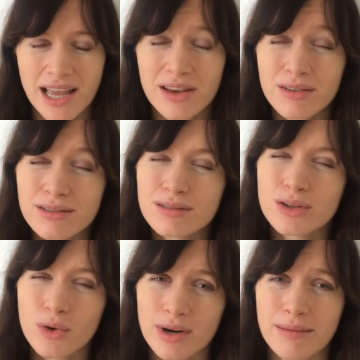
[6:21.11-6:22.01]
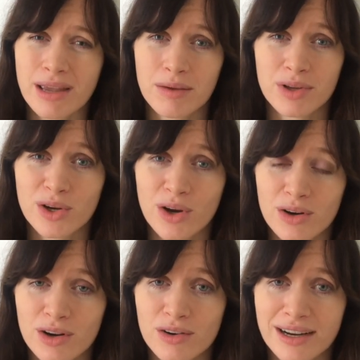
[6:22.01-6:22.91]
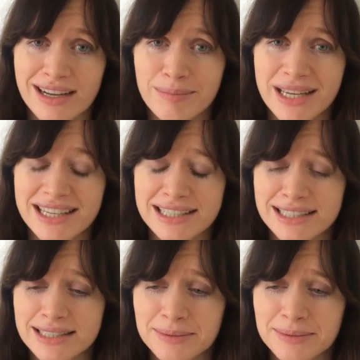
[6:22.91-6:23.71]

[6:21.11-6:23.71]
And you'll know what I mean when you go to Korea, because